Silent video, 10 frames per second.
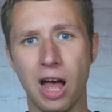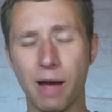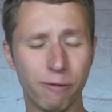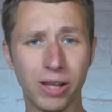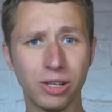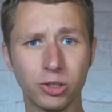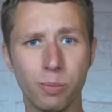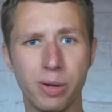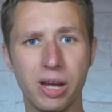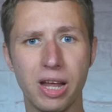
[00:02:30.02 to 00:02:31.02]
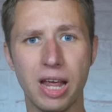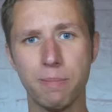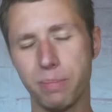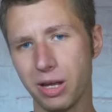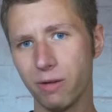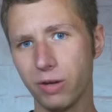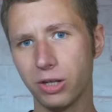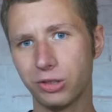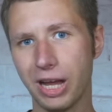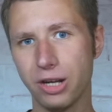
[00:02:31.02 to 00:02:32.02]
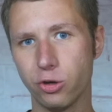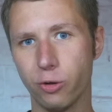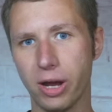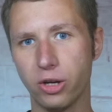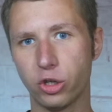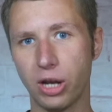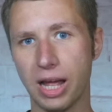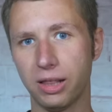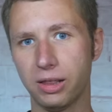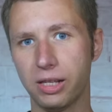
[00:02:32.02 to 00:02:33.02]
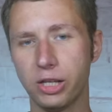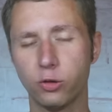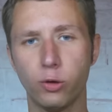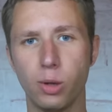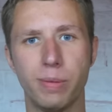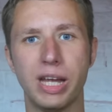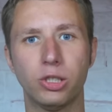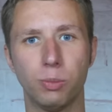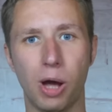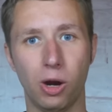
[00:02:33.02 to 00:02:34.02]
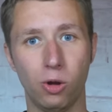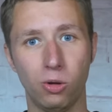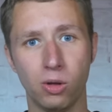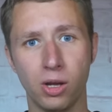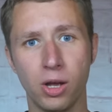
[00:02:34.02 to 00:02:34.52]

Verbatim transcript: I find this to be a bit of an exaggeration, at least for the base model.